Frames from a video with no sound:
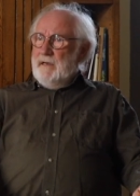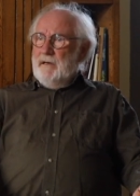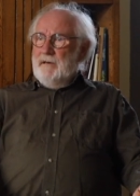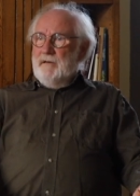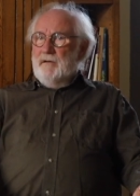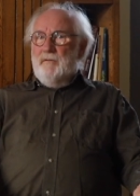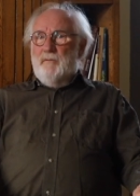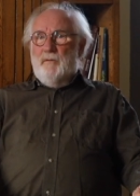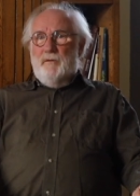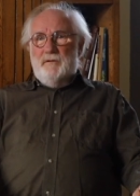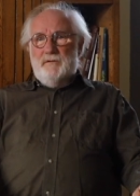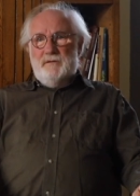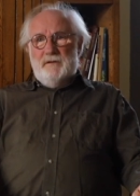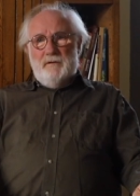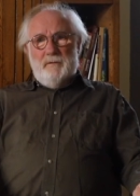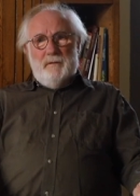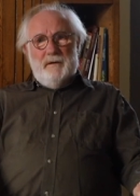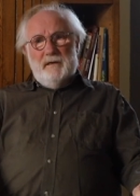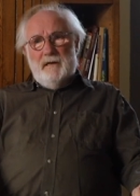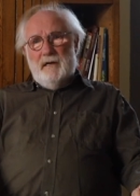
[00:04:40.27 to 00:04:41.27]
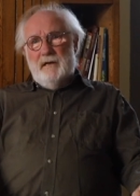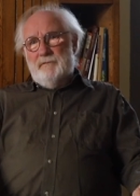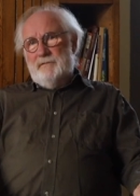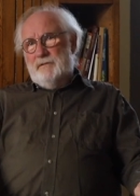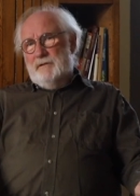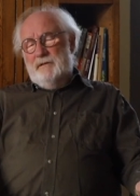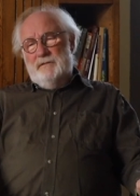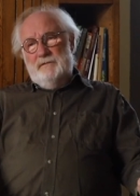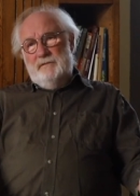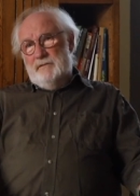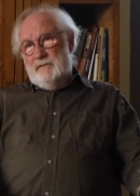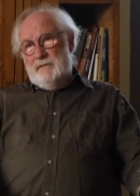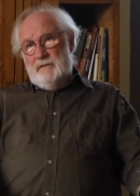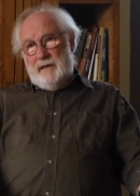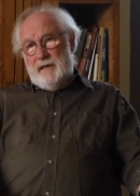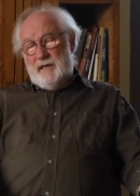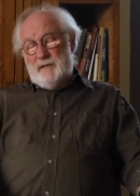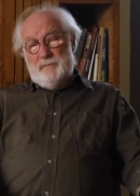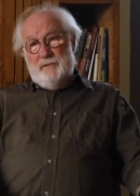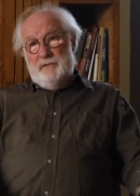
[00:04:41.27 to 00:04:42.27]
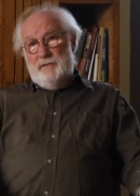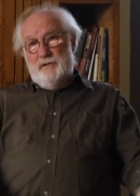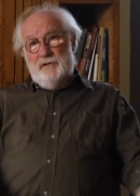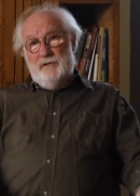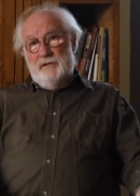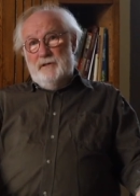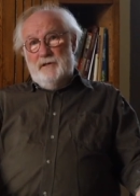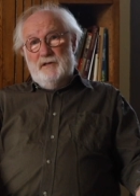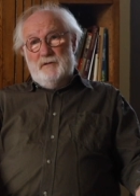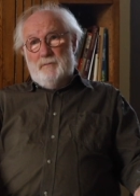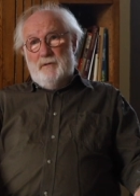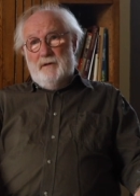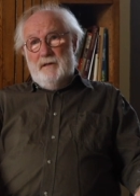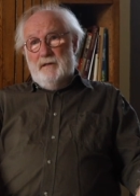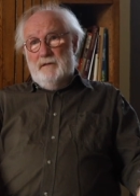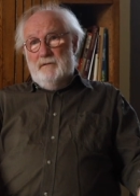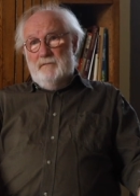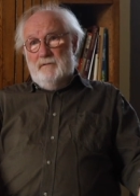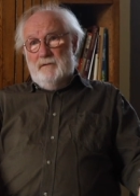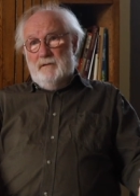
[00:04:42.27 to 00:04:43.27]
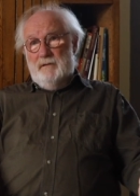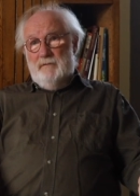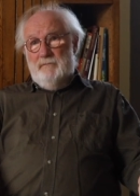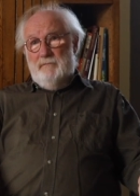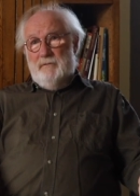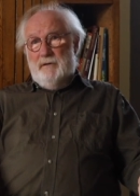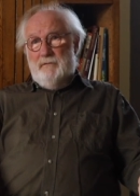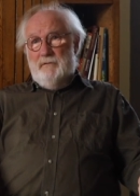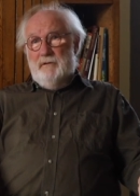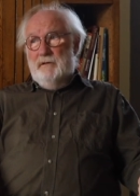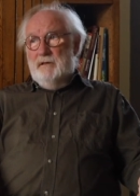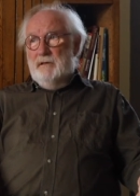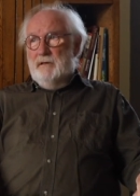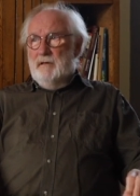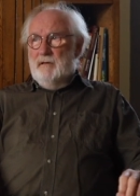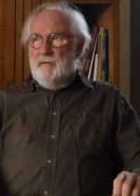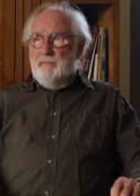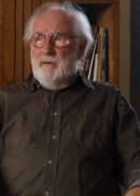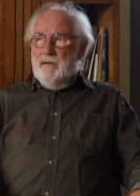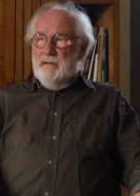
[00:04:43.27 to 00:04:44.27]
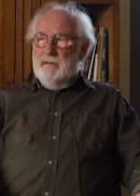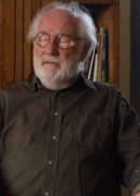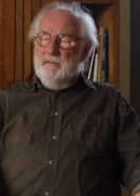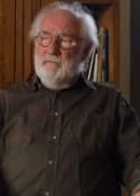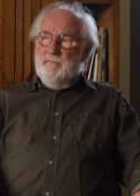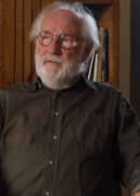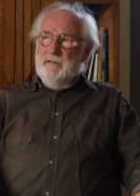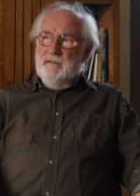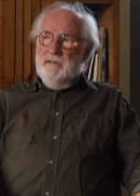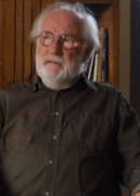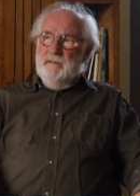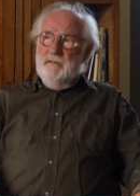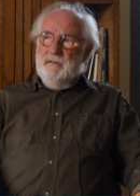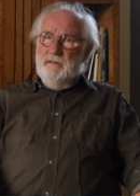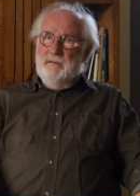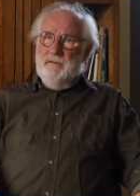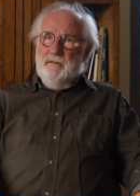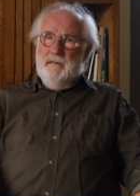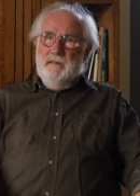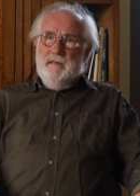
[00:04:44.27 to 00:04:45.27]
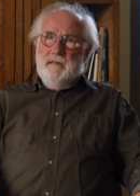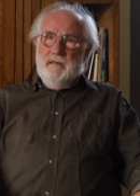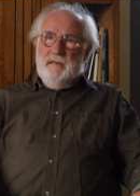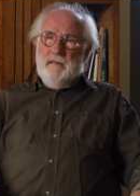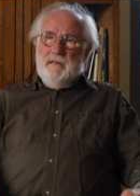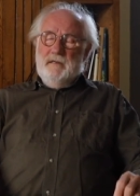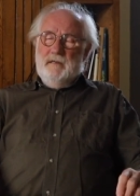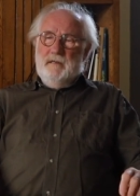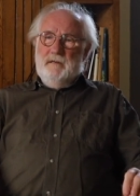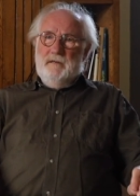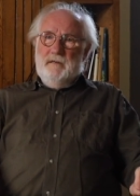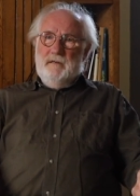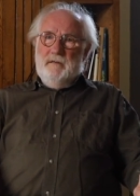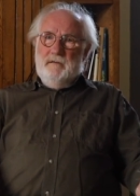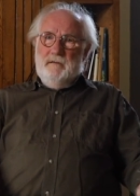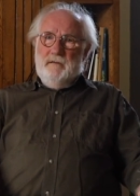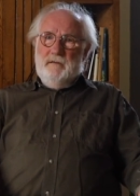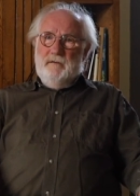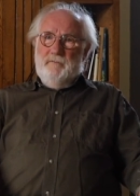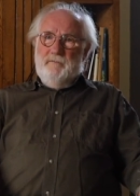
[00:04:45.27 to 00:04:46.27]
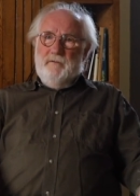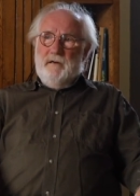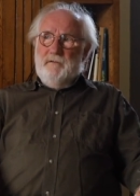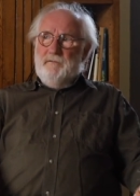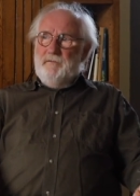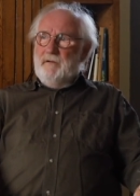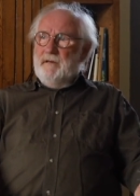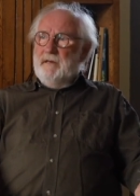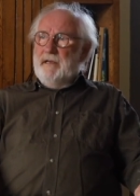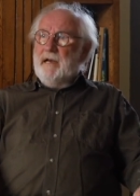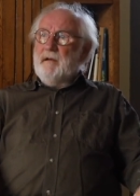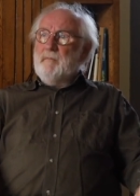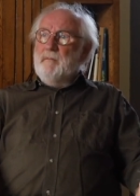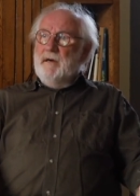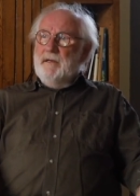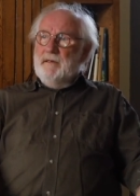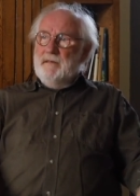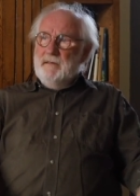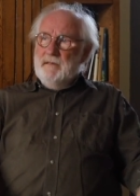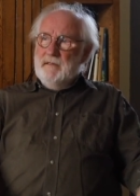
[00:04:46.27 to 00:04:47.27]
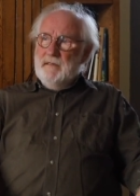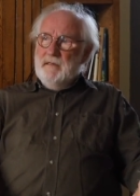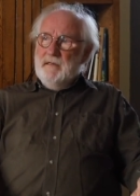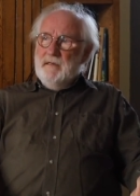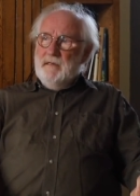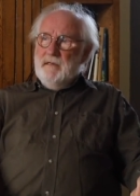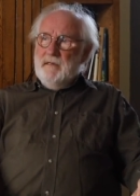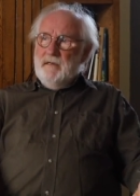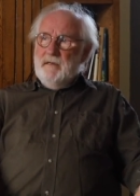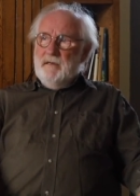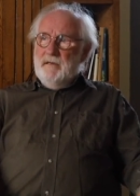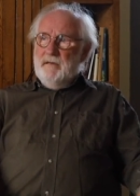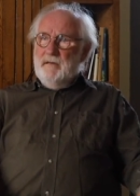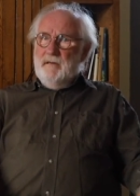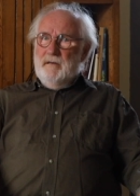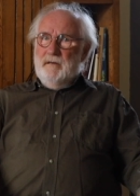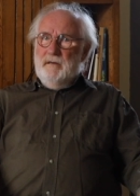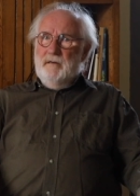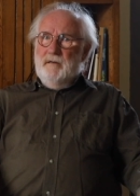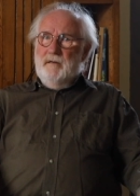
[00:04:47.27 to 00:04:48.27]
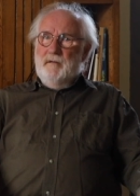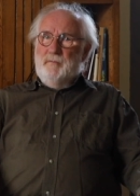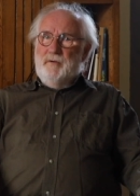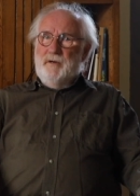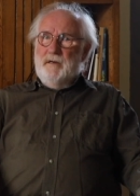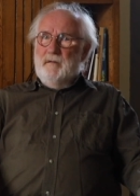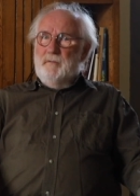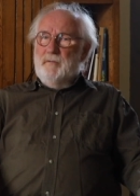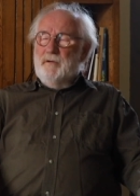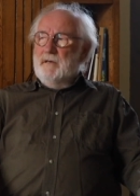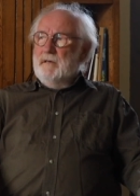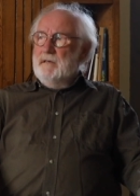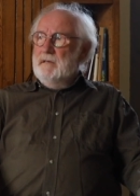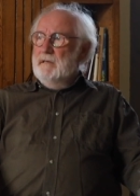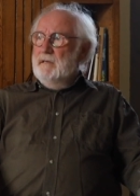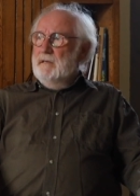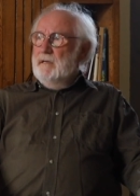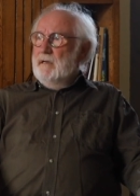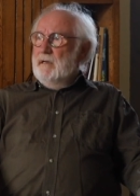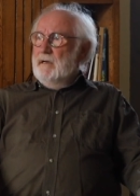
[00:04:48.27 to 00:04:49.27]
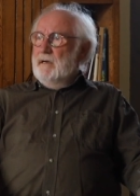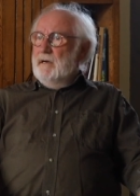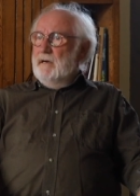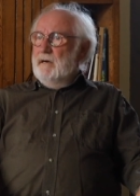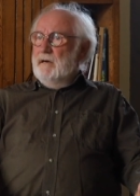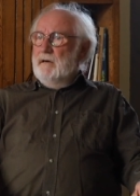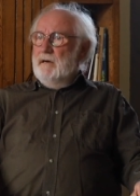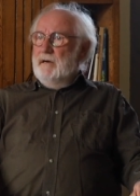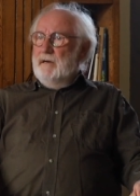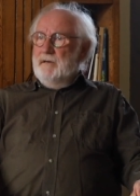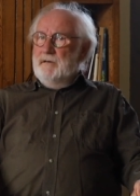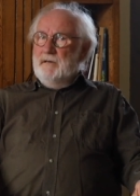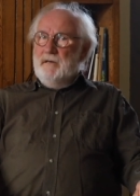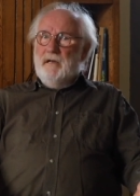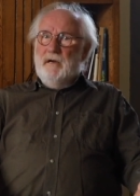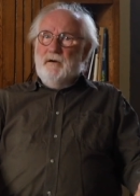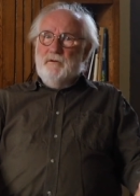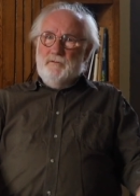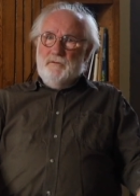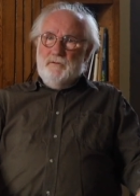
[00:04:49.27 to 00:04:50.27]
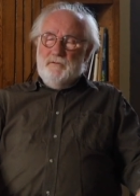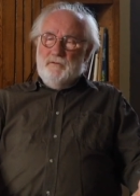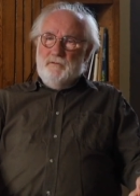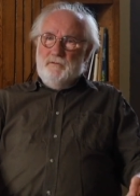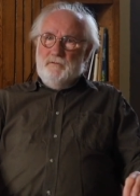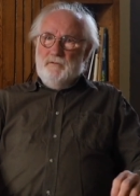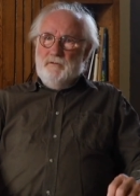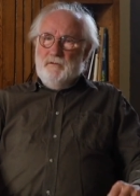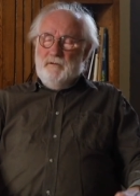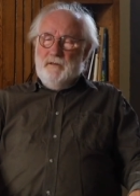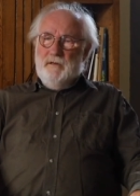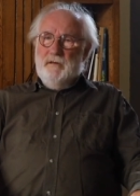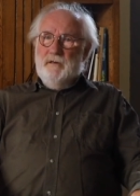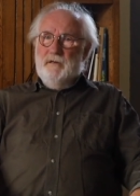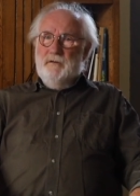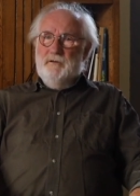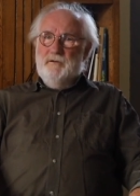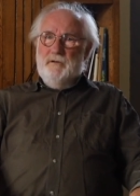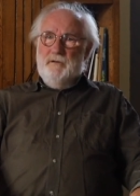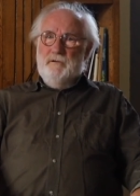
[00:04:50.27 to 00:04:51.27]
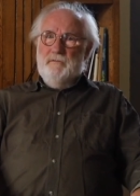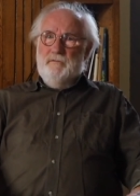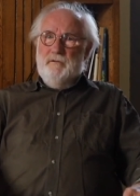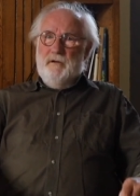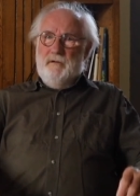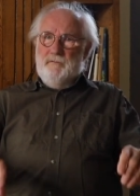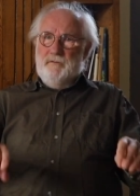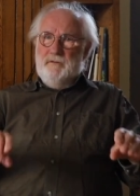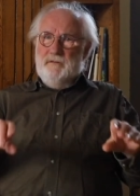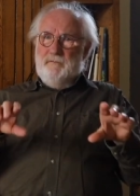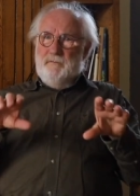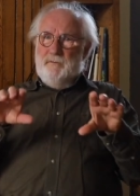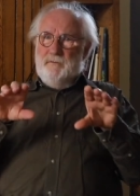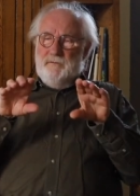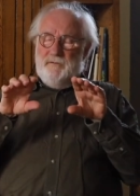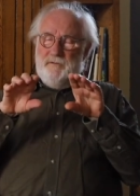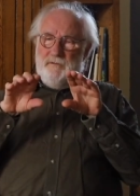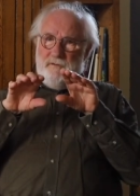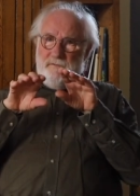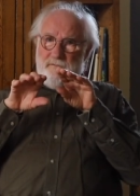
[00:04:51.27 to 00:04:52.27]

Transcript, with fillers: And it was quite after the expedition explained uh, very neatly by, by uh, uh, uh Walfrid Ekman in a, in a paper, uh, an encounter to internal gravity waves.